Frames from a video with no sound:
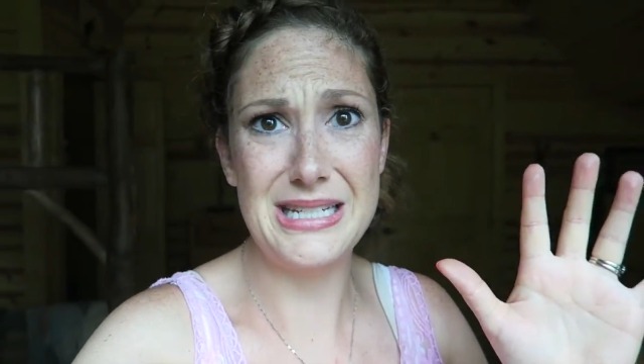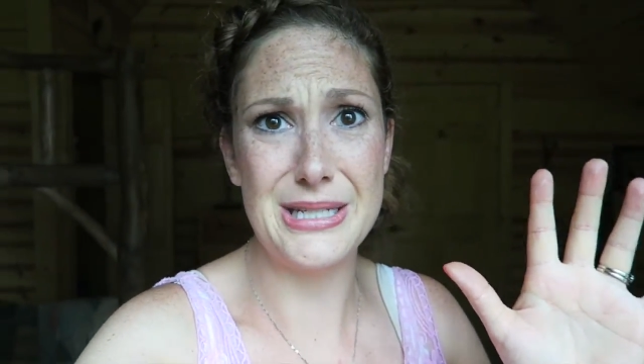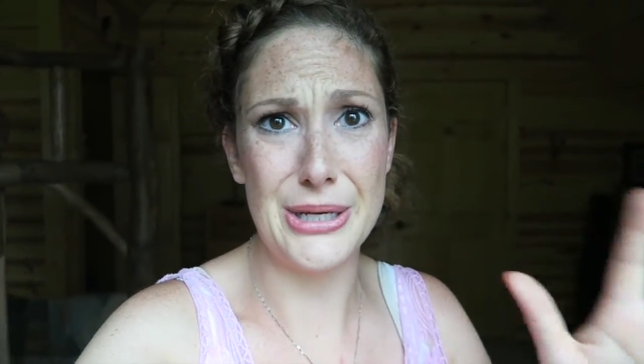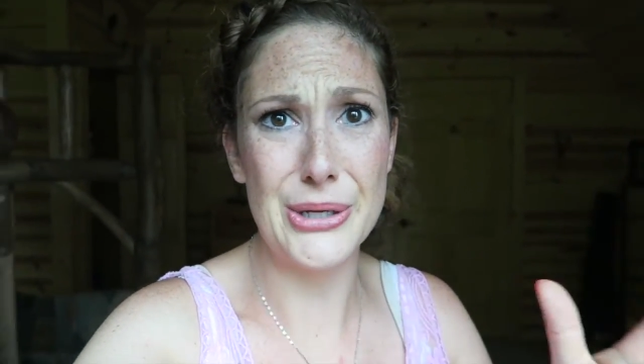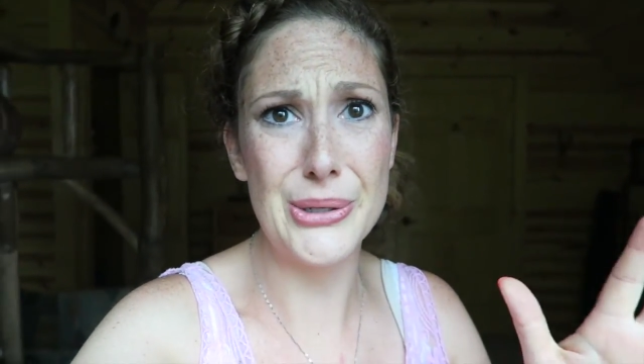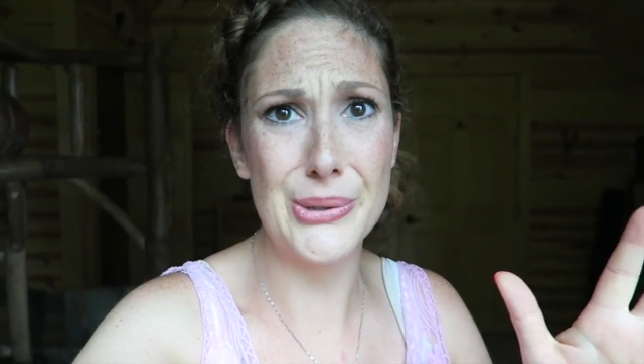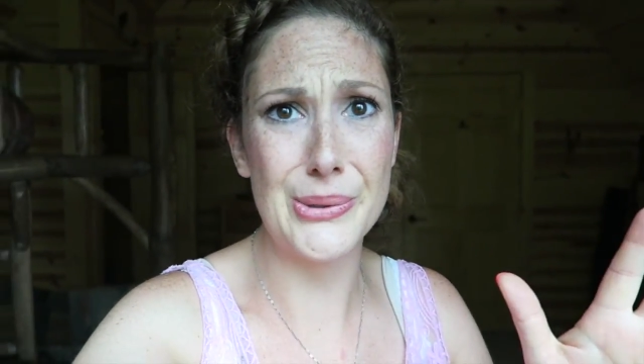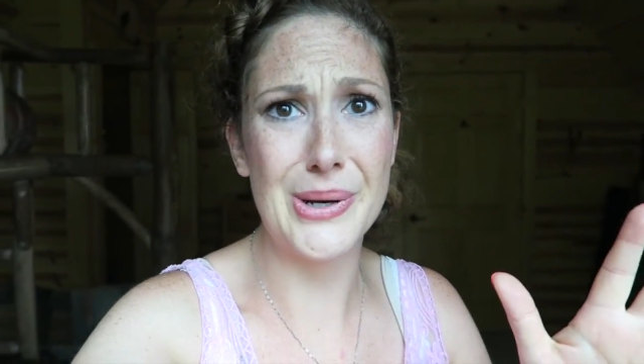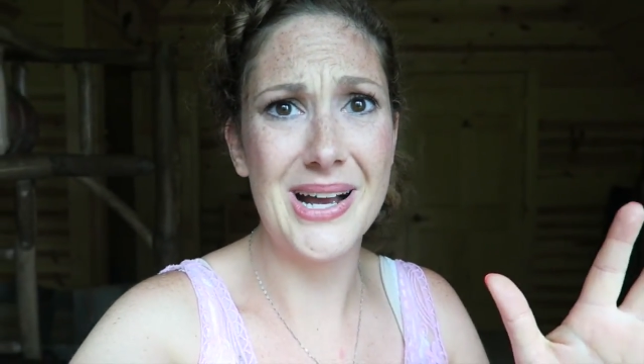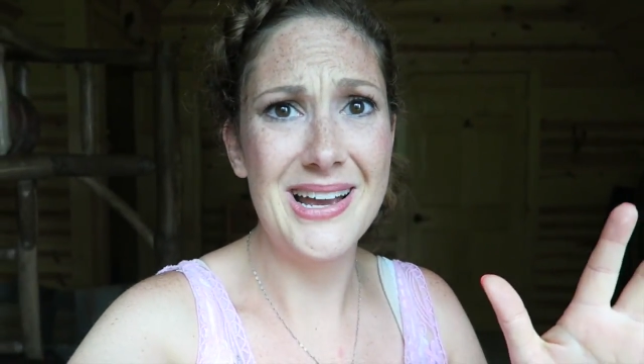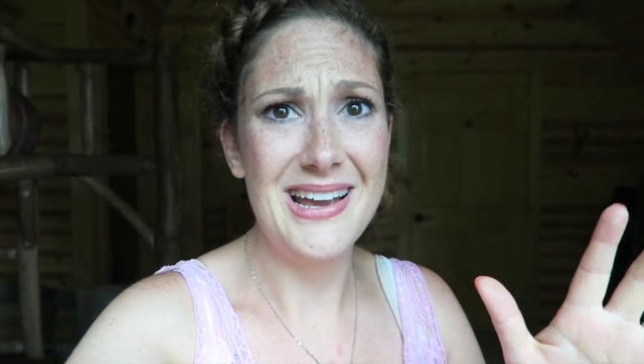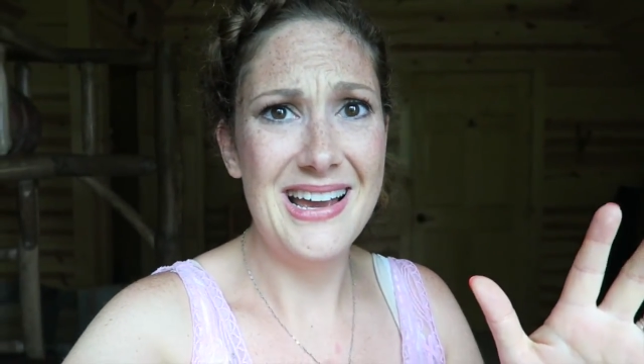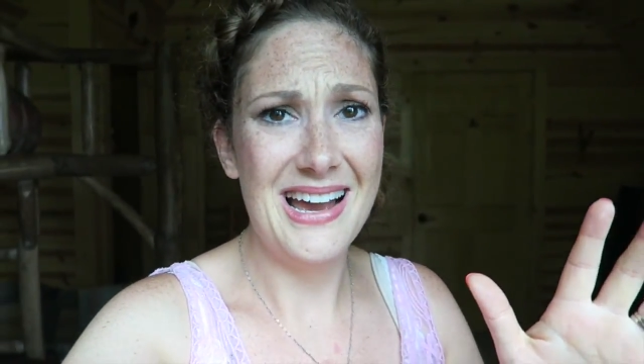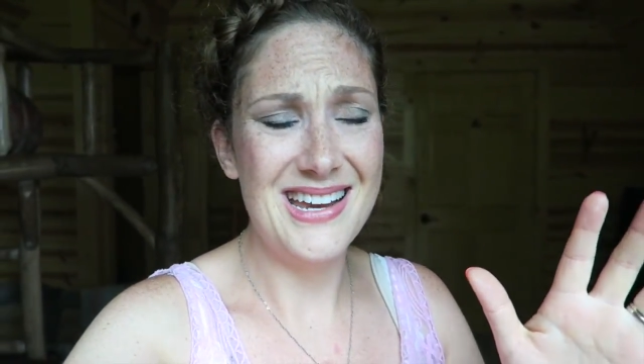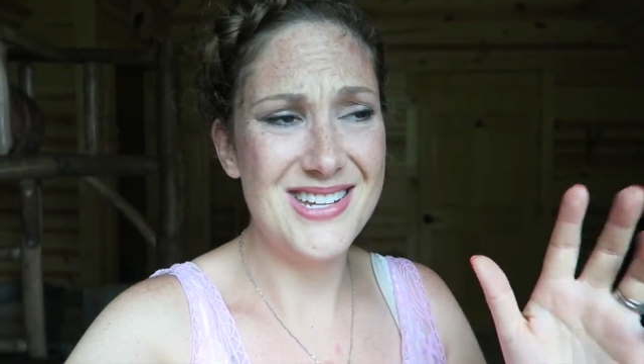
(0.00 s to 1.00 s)
too.
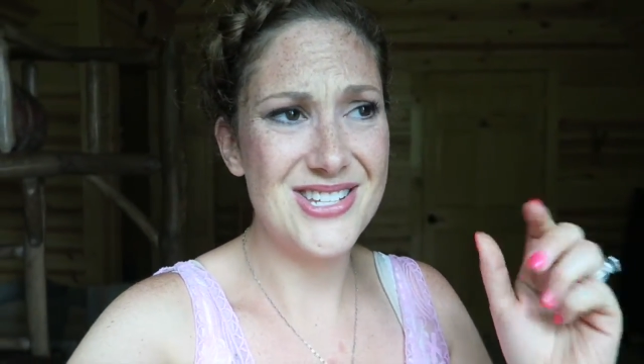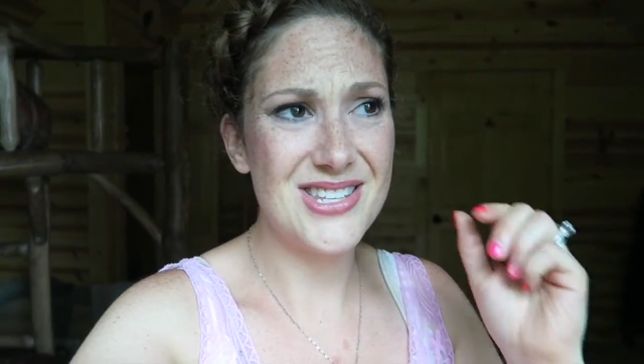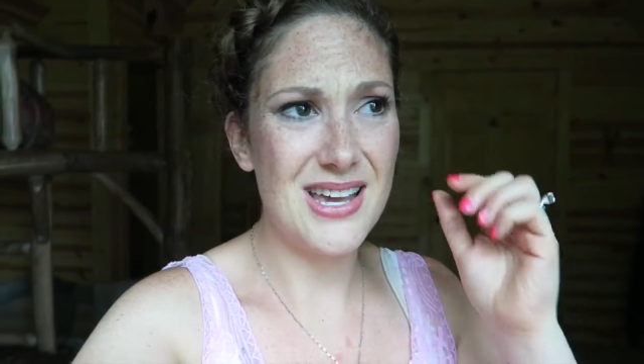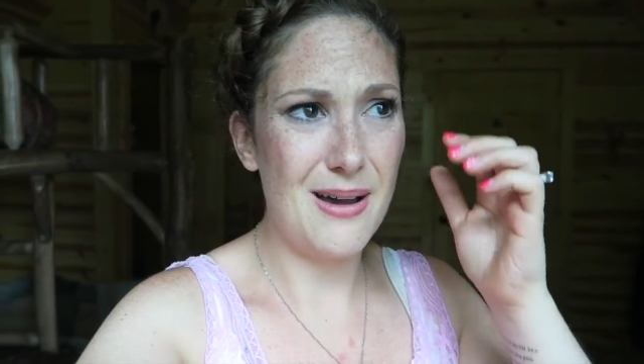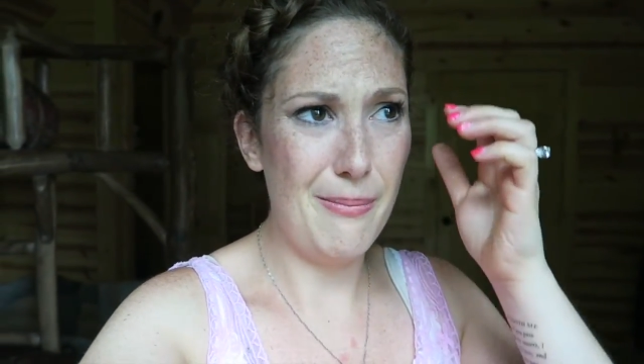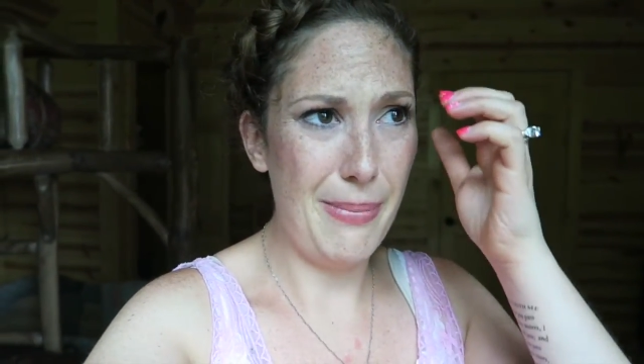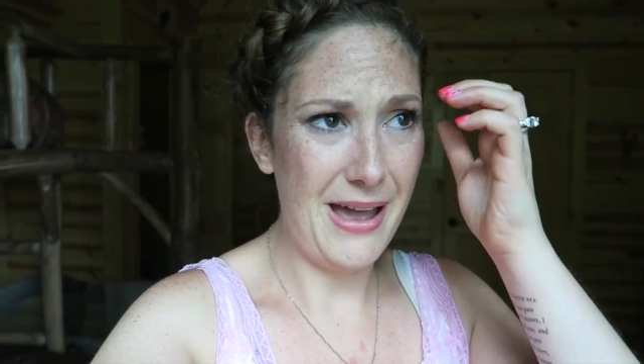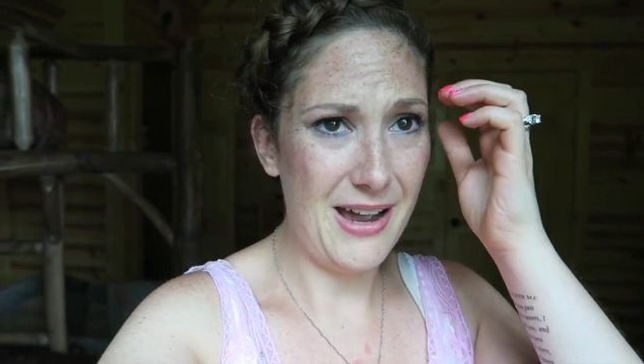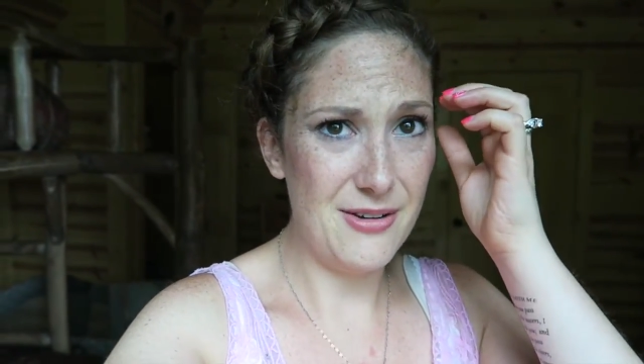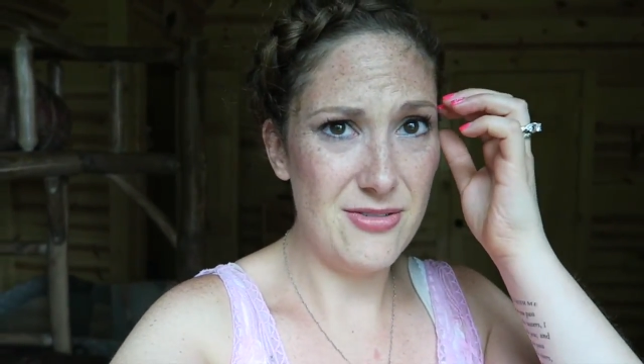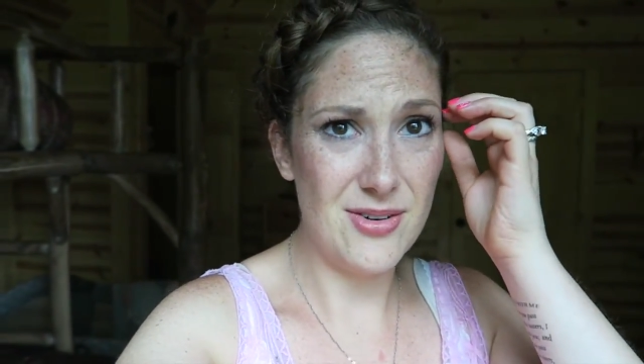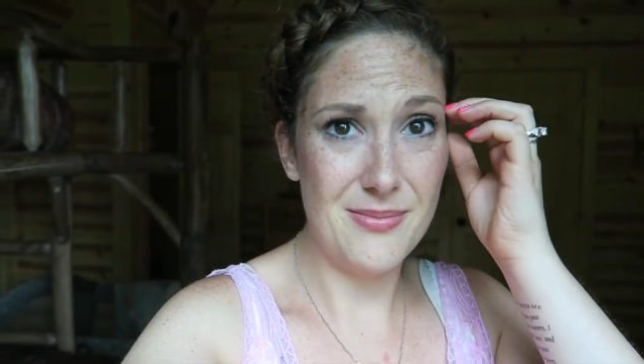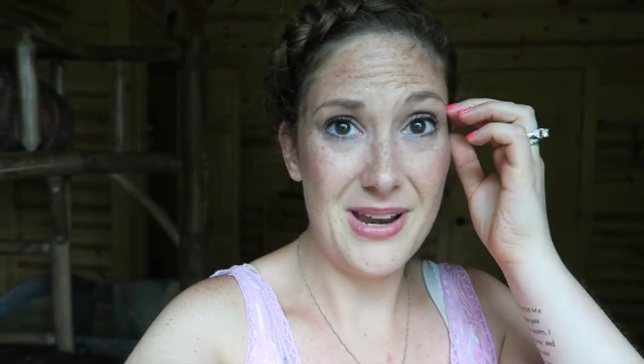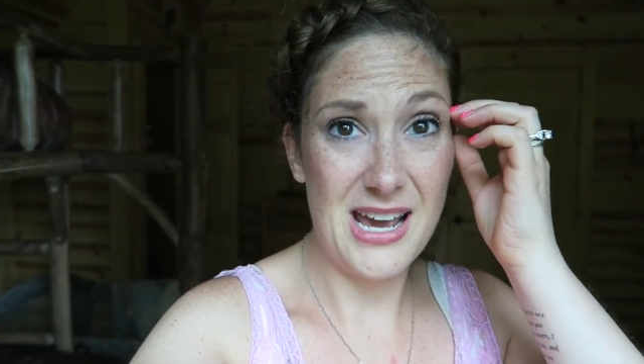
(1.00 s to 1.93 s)
I just got back from